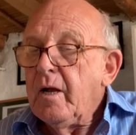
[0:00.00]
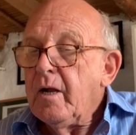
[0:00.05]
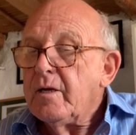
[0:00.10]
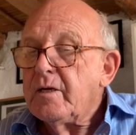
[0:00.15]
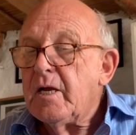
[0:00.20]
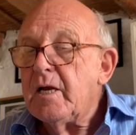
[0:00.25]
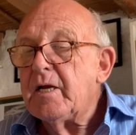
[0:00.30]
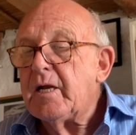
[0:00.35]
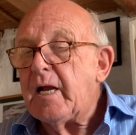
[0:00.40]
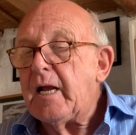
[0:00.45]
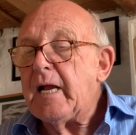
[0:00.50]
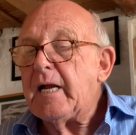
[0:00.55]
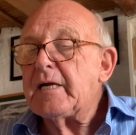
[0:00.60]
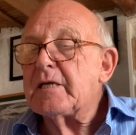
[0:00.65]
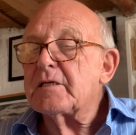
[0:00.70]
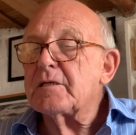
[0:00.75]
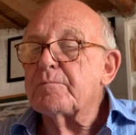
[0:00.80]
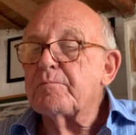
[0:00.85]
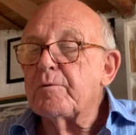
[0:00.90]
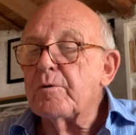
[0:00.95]
Take
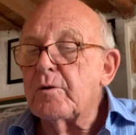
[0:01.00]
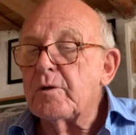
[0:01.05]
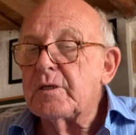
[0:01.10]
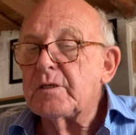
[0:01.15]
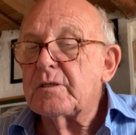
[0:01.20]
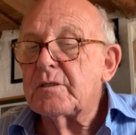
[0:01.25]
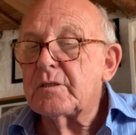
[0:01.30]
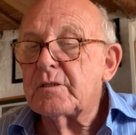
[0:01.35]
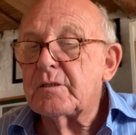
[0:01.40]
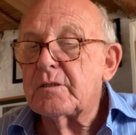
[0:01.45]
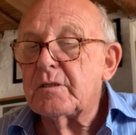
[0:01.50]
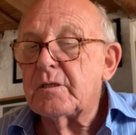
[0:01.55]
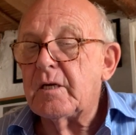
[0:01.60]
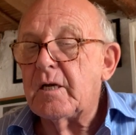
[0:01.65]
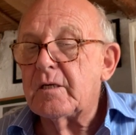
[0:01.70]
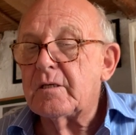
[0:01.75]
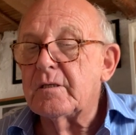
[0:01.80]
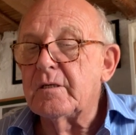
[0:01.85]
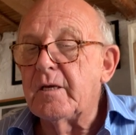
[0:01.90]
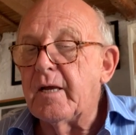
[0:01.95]
exploits
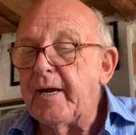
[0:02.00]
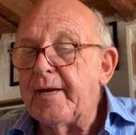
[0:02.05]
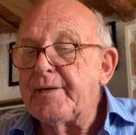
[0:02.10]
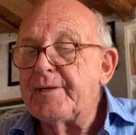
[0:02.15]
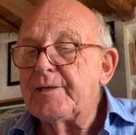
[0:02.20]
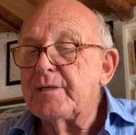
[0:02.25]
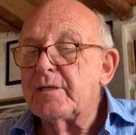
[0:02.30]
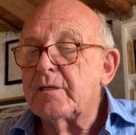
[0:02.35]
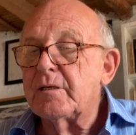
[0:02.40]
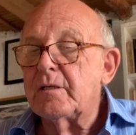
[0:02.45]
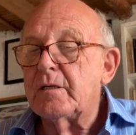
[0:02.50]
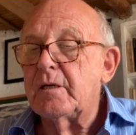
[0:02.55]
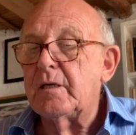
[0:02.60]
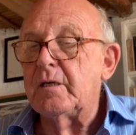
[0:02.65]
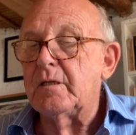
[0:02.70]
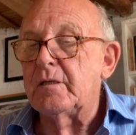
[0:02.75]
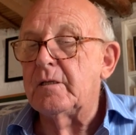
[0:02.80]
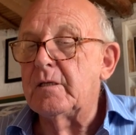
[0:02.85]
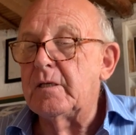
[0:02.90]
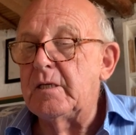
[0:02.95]
at night
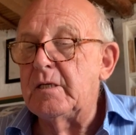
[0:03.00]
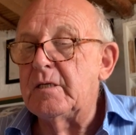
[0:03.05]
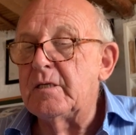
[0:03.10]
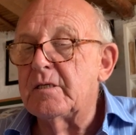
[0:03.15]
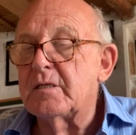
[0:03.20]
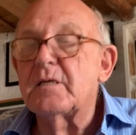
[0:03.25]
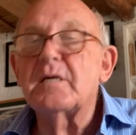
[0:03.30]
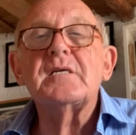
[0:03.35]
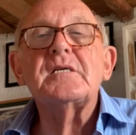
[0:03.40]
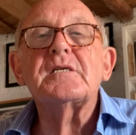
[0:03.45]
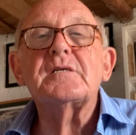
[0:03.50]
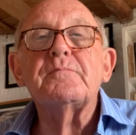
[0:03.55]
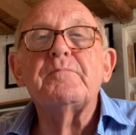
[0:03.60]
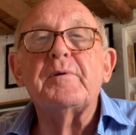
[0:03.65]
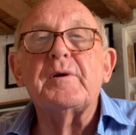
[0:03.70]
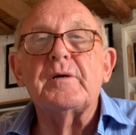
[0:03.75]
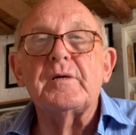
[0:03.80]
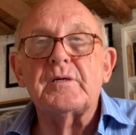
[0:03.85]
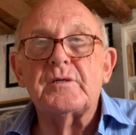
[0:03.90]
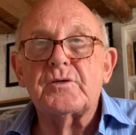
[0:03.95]
in these
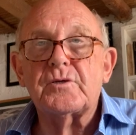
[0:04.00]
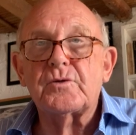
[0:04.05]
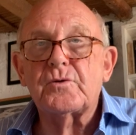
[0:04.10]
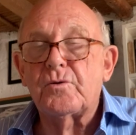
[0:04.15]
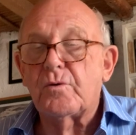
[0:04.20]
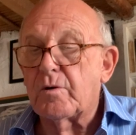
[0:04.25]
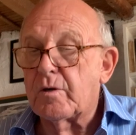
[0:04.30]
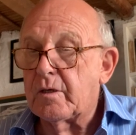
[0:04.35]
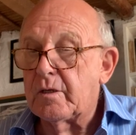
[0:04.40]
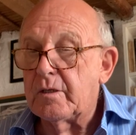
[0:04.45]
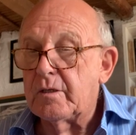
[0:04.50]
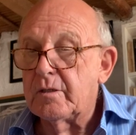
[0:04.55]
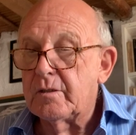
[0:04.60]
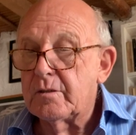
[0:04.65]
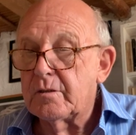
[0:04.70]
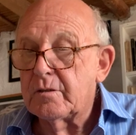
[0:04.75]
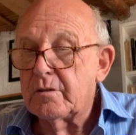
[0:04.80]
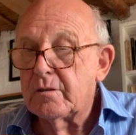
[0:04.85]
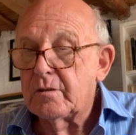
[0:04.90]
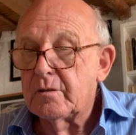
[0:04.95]
spirit quarries.
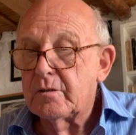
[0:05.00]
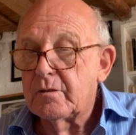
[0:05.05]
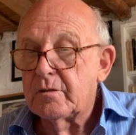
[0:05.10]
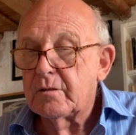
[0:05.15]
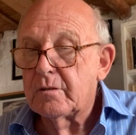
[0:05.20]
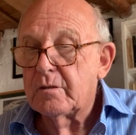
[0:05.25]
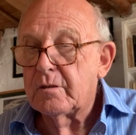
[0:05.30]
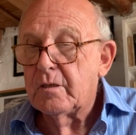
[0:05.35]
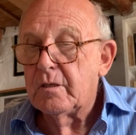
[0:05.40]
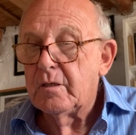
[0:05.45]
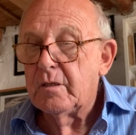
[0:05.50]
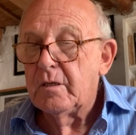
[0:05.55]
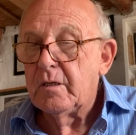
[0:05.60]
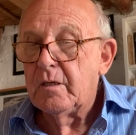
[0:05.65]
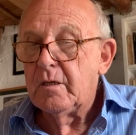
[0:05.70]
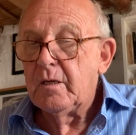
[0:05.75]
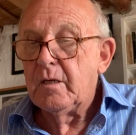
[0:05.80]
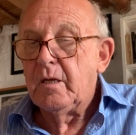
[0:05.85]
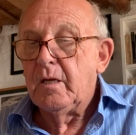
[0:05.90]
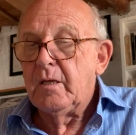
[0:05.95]

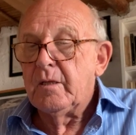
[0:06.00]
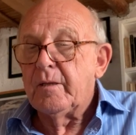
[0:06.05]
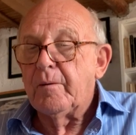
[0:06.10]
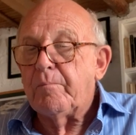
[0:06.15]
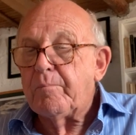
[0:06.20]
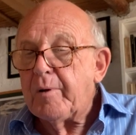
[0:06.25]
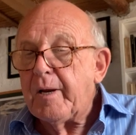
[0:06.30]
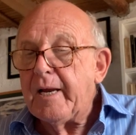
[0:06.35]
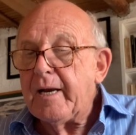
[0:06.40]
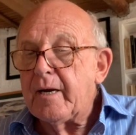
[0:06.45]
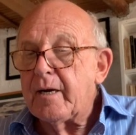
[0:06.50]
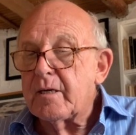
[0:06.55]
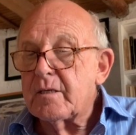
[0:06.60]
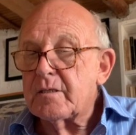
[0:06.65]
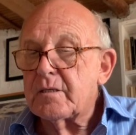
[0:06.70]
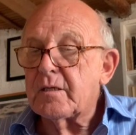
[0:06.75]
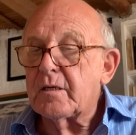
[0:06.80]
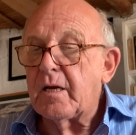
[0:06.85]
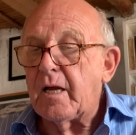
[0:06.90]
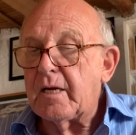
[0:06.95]
The
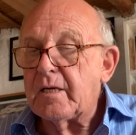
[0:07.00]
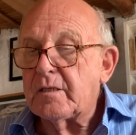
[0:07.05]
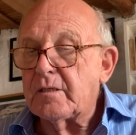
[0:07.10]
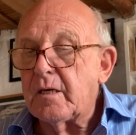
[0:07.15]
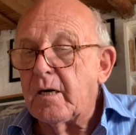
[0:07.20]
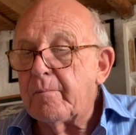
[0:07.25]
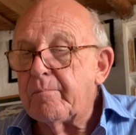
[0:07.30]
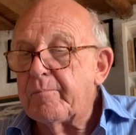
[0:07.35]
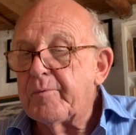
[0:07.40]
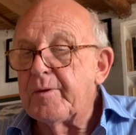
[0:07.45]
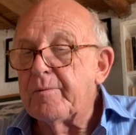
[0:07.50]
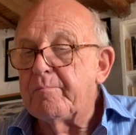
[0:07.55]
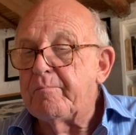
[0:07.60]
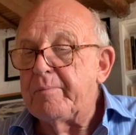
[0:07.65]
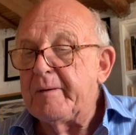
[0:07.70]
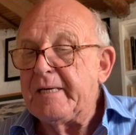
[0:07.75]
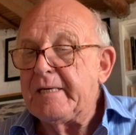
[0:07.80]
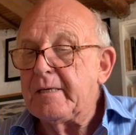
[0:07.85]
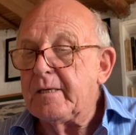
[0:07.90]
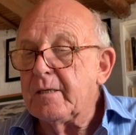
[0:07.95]
players light up the
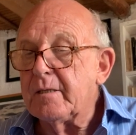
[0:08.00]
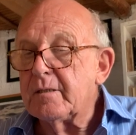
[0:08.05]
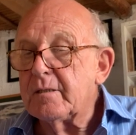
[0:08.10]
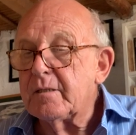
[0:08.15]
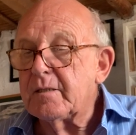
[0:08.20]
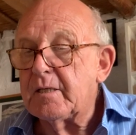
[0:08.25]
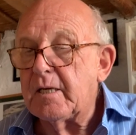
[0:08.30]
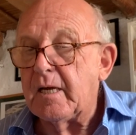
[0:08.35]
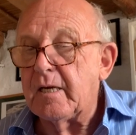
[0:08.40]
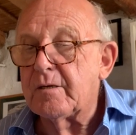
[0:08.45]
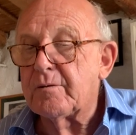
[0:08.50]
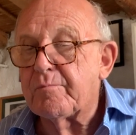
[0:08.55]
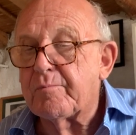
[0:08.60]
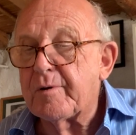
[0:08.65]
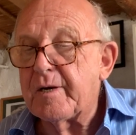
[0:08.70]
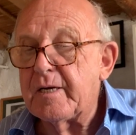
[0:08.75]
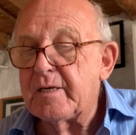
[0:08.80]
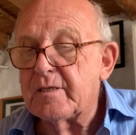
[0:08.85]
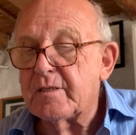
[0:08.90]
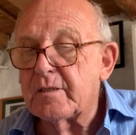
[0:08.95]
beacons and
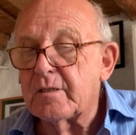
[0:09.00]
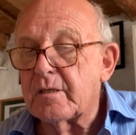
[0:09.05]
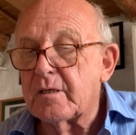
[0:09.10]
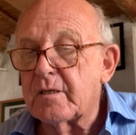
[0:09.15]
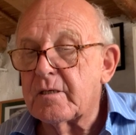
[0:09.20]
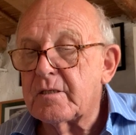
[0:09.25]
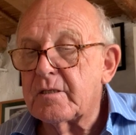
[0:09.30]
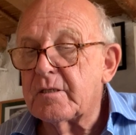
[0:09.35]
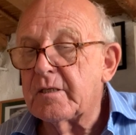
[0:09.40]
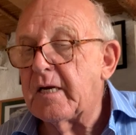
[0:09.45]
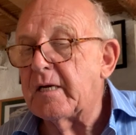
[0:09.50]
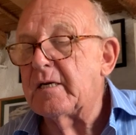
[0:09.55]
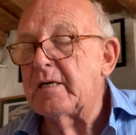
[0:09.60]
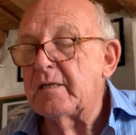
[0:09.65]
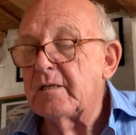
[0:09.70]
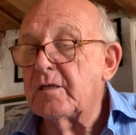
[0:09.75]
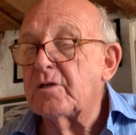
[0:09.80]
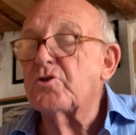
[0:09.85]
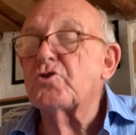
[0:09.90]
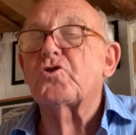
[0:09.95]
braziers,
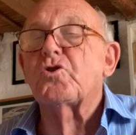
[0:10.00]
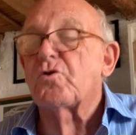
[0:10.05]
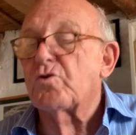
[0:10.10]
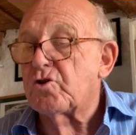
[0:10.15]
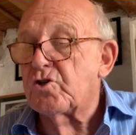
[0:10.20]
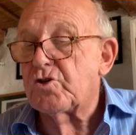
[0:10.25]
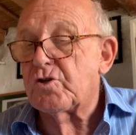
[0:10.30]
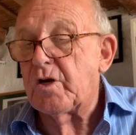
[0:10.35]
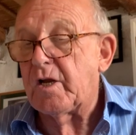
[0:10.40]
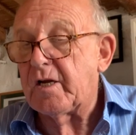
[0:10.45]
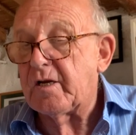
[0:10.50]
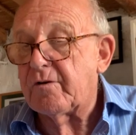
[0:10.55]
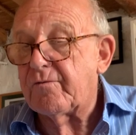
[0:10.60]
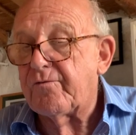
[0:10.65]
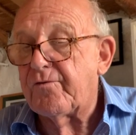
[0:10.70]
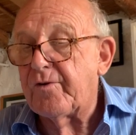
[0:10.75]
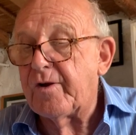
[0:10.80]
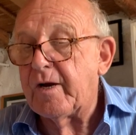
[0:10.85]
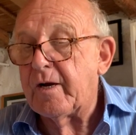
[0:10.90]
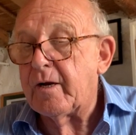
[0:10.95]
letting the torchlight
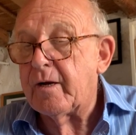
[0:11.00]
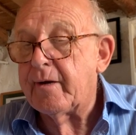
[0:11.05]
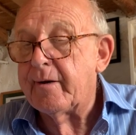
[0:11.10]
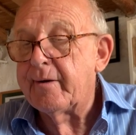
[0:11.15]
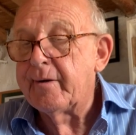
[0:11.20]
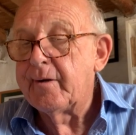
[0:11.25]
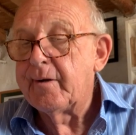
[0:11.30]
flare,